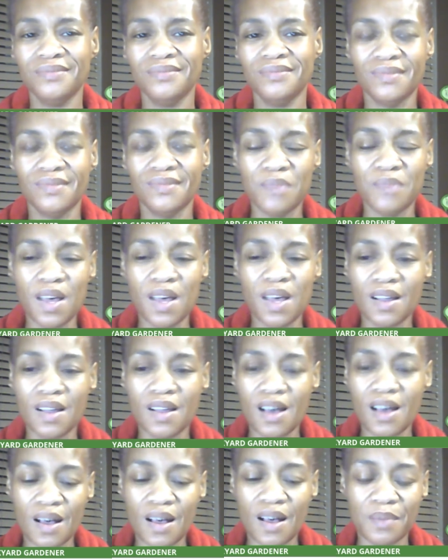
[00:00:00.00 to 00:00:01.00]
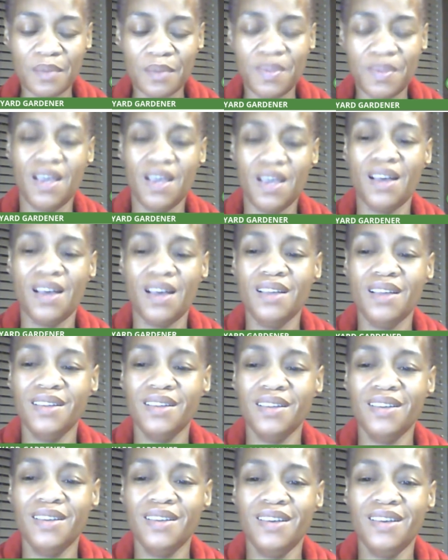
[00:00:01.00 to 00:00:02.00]
But yeah.
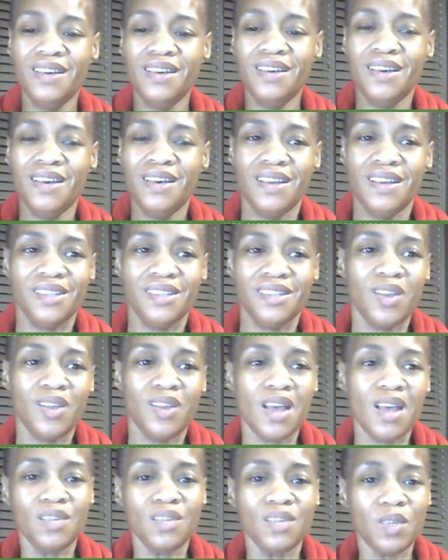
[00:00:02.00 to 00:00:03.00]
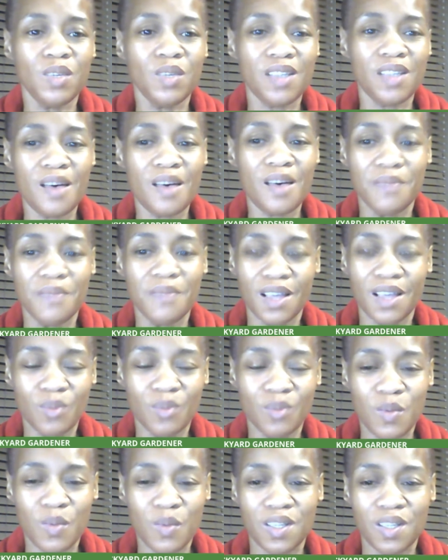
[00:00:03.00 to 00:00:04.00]
So that's what's up. That's
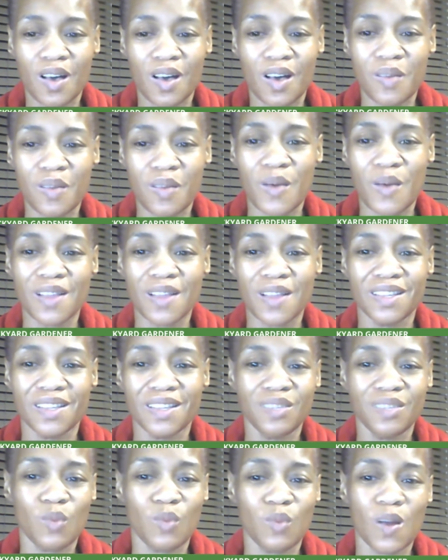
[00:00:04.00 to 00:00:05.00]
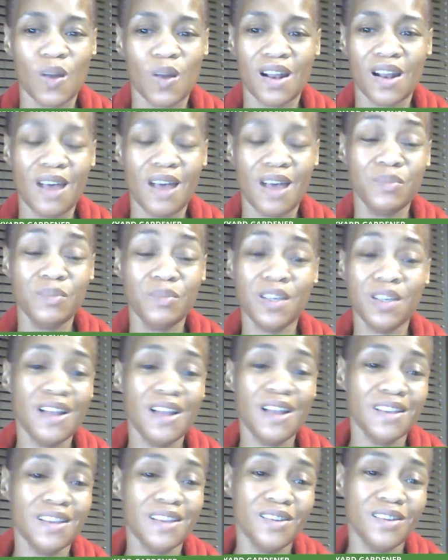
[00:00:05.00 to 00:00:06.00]
what we talking about this morning. I'm
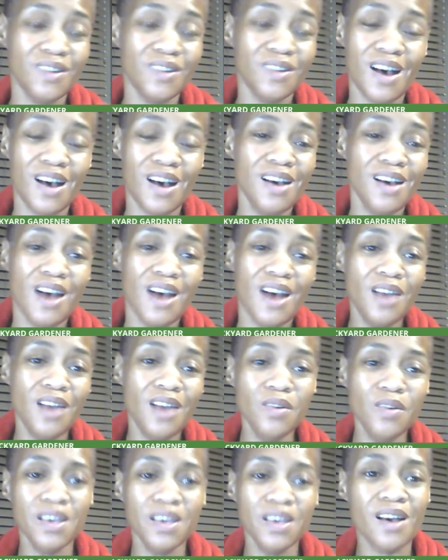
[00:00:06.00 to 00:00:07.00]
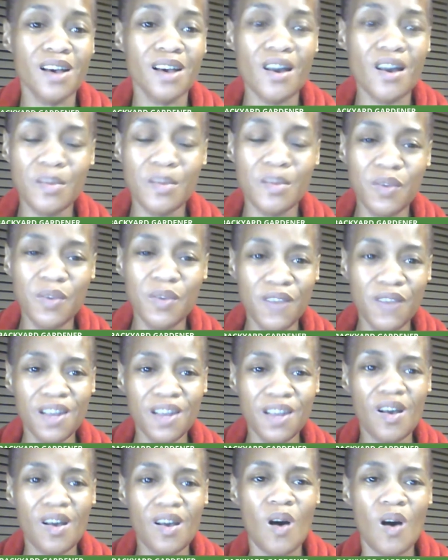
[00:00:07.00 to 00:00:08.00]
telling you, I don't get caught up even in
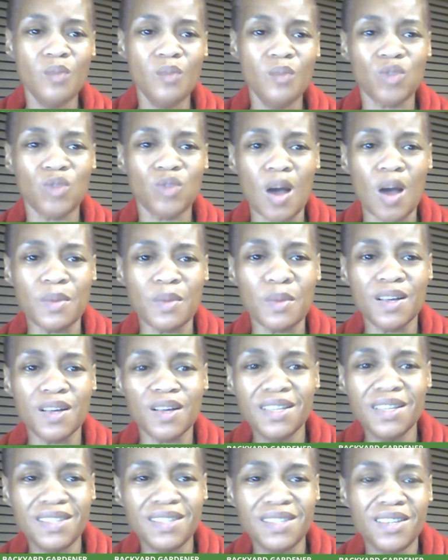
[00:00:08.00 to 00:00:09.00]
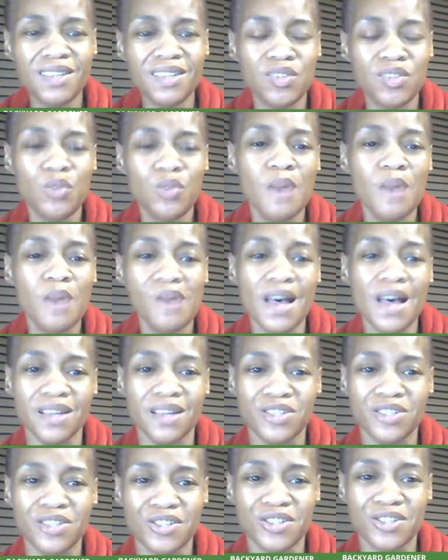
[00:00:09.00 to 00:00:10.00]
the home drama. It's too
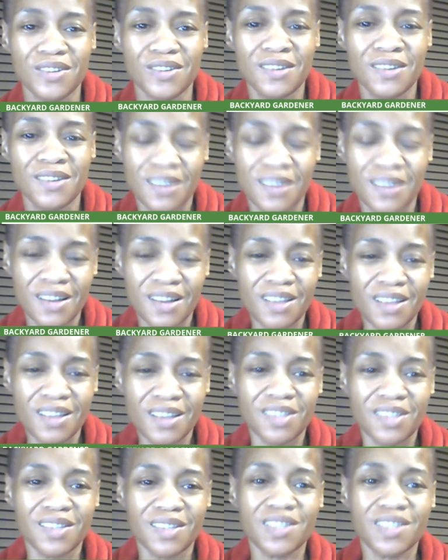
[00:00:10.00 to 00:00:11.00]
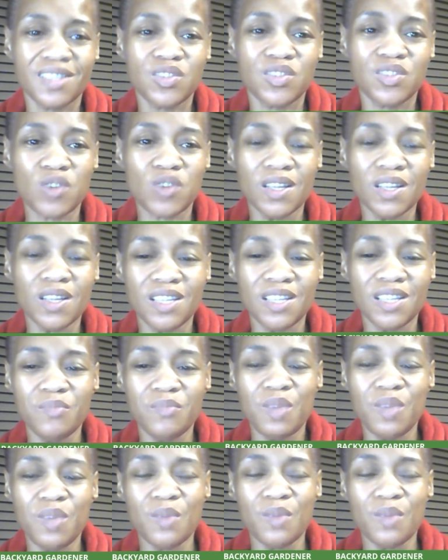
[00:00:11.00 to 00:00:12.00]
much. It's stressing
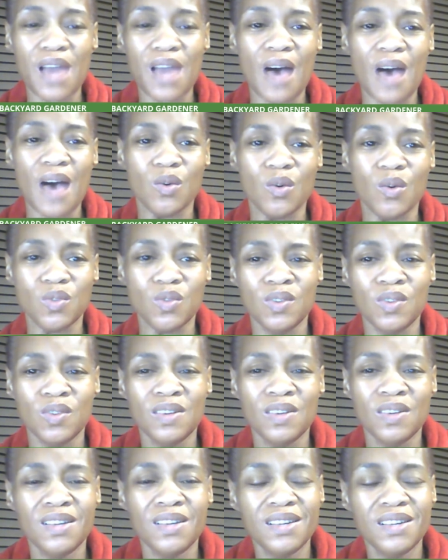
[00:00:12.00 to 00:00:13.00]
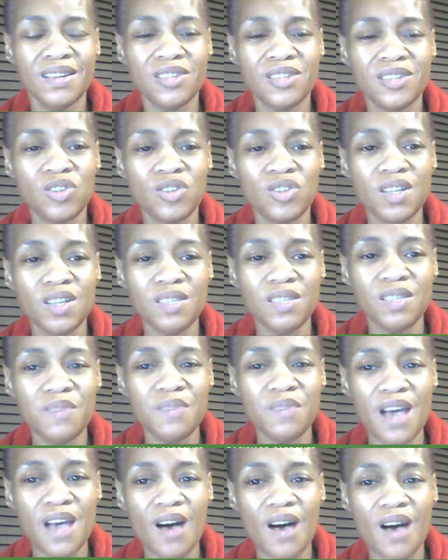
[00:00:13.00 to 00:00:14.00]
people out, stressing
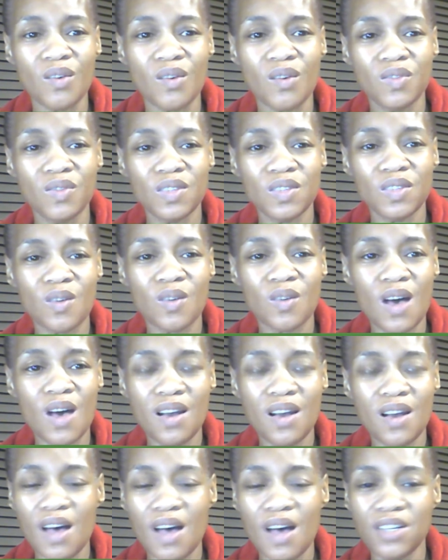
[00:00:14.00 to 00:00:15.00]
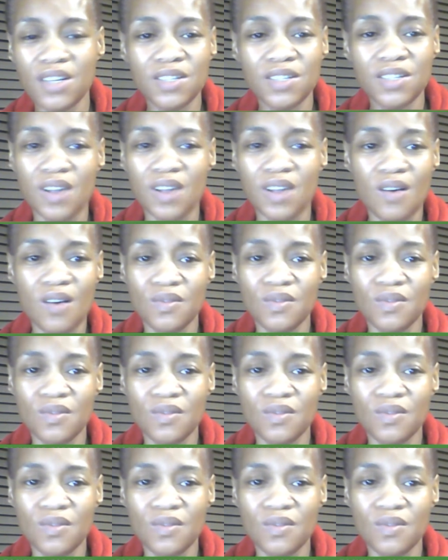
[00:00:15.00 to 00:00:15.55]
me out. So I just don't